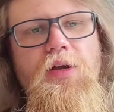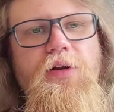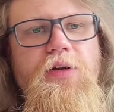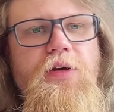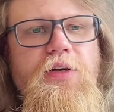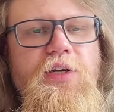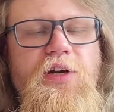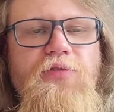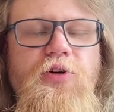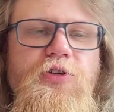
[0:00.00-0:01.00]
And he
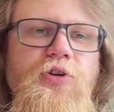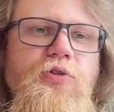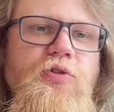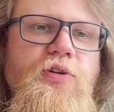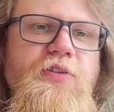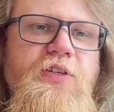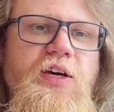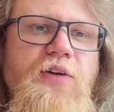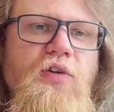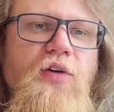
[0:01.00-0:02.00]
never returned to this
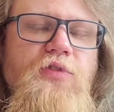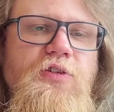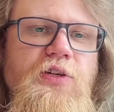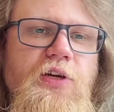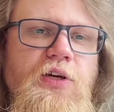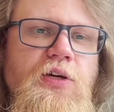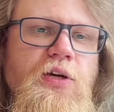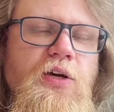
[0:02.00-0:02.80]
cave, obviously.